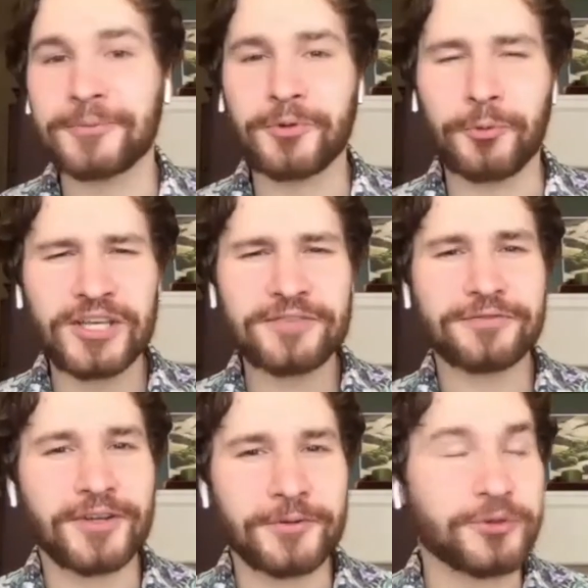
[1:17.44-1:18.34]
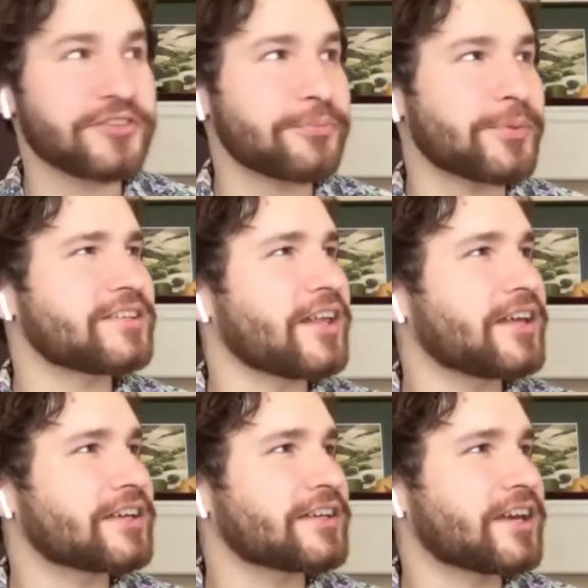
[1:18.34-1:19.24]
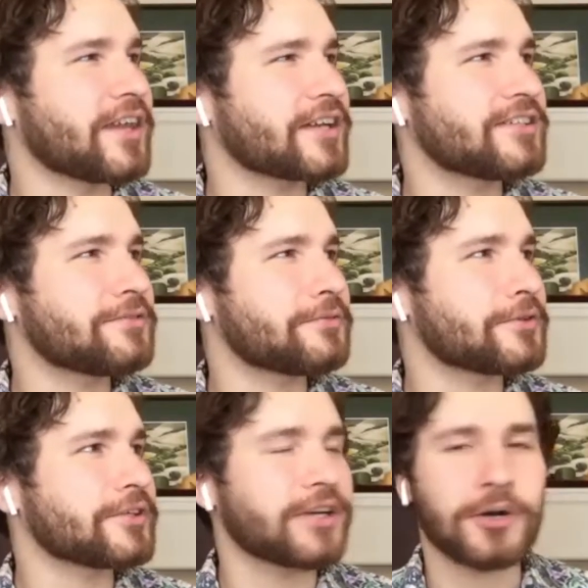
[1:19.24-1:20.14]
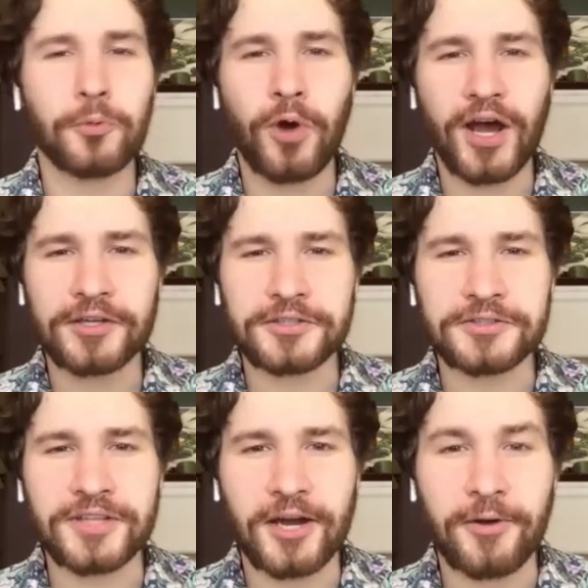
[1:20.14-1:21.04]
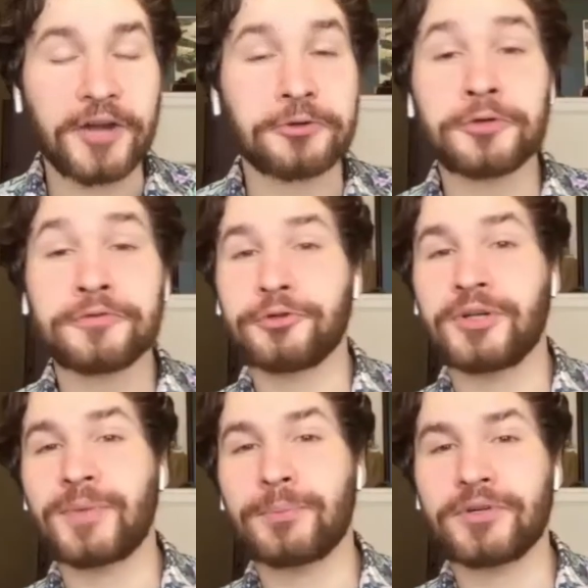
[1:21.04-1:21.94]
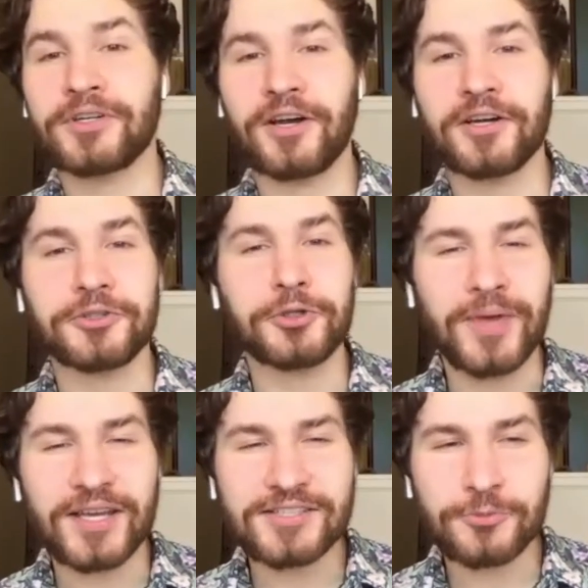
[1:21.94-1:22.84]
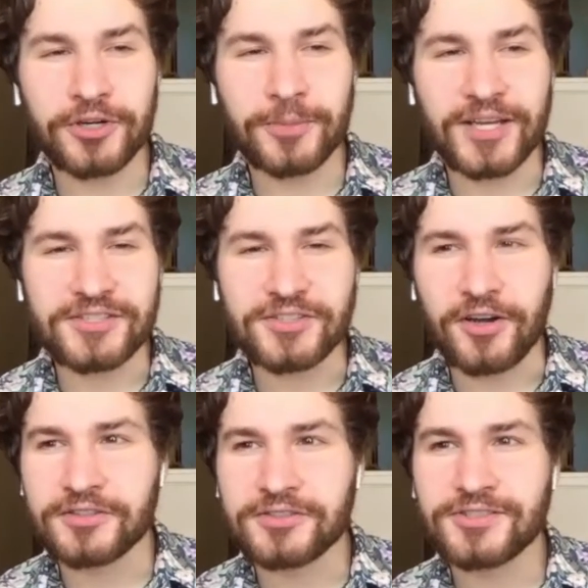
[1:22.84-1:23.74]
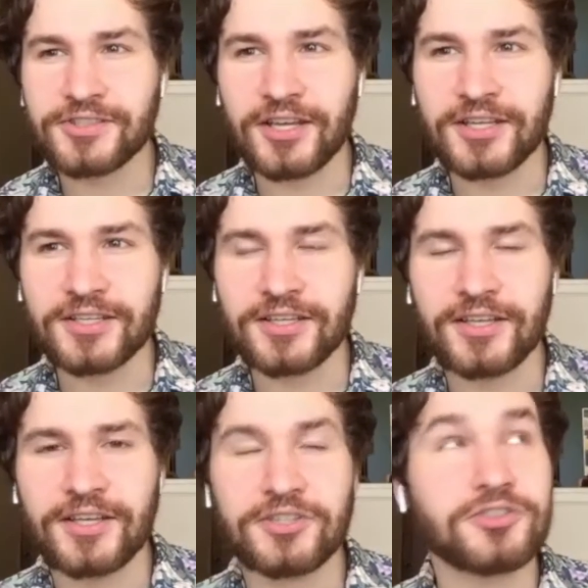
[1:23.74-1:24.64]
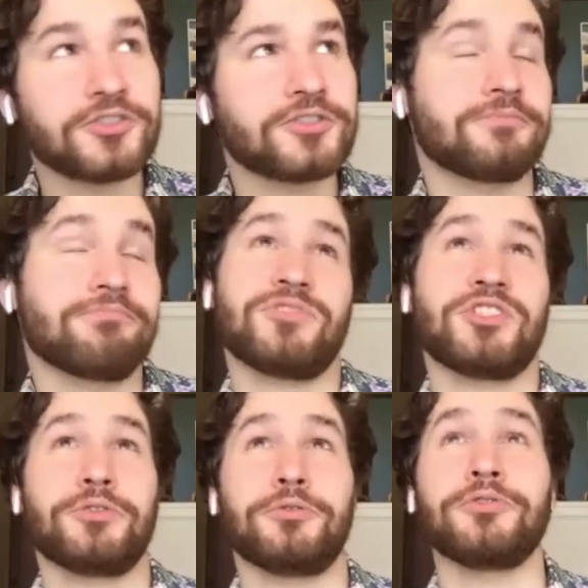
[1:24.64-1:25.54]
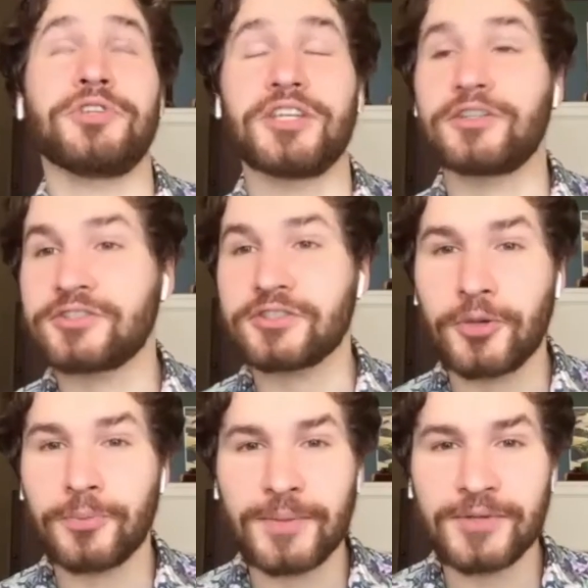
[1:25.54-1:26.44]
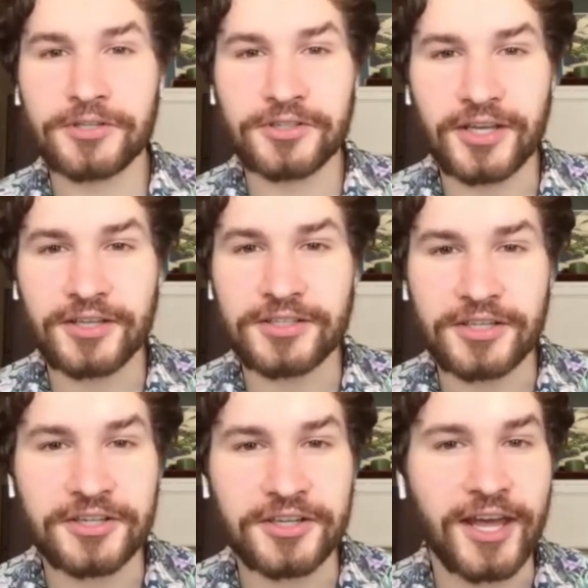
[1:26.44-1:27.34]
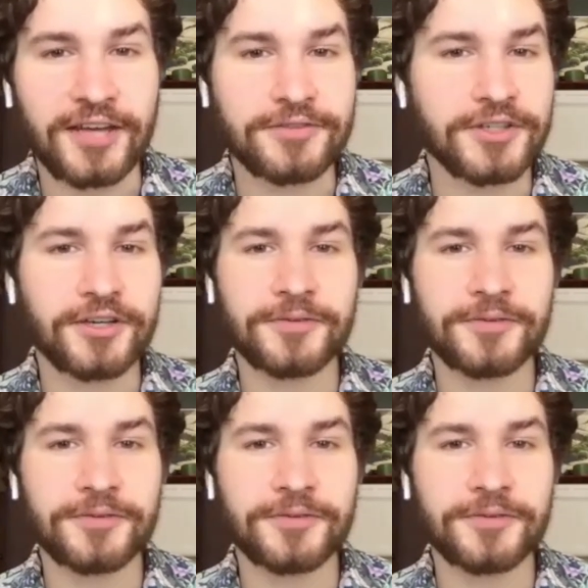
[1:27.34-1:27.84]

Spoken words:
We've been like connected for a while now. I don't know if you remember, you mixed one of my songs like 2 years ago, maybe, or like a year and a half ago.